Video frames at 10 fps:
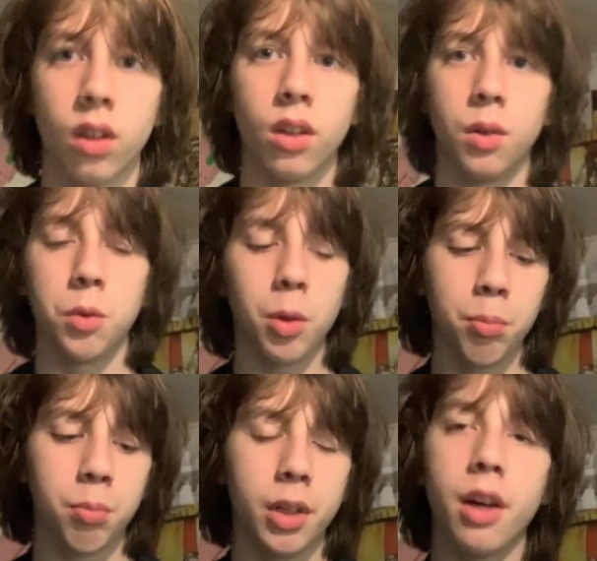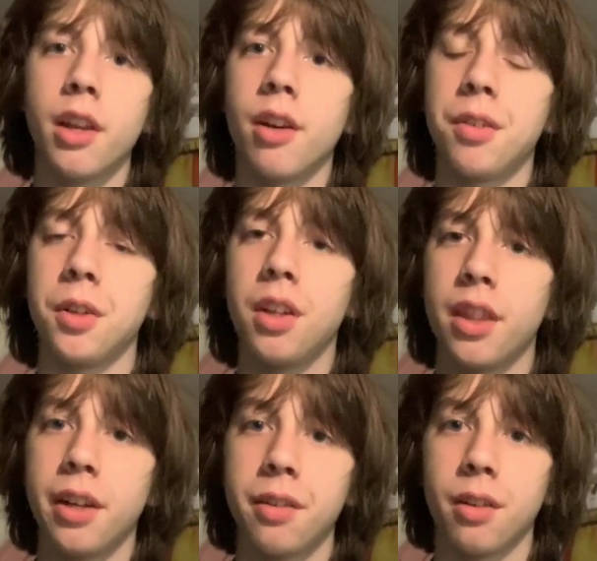Well, now that I've showed you the
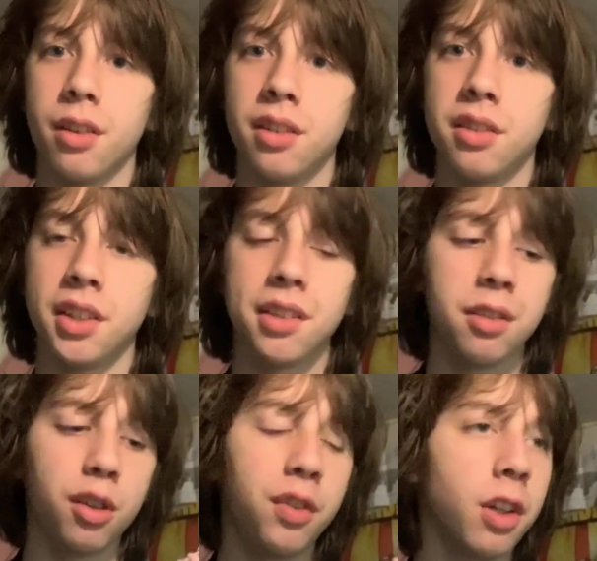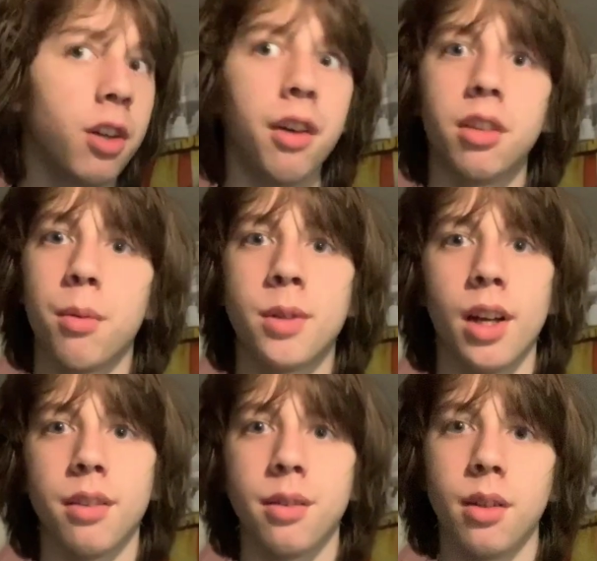internals, let's do a few close-up
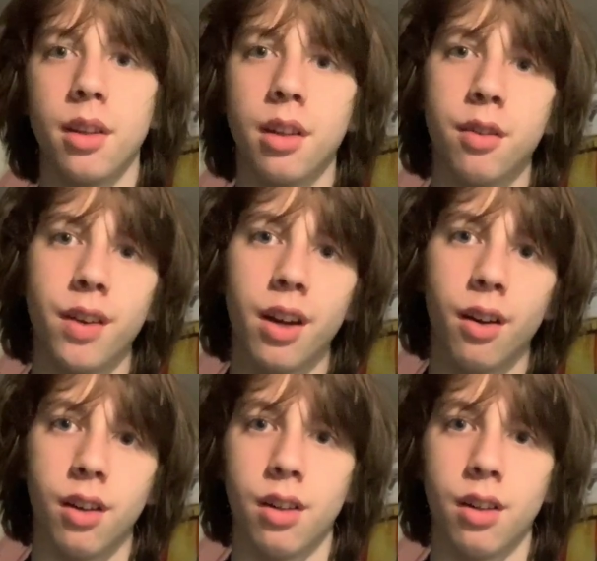shots and then fire it.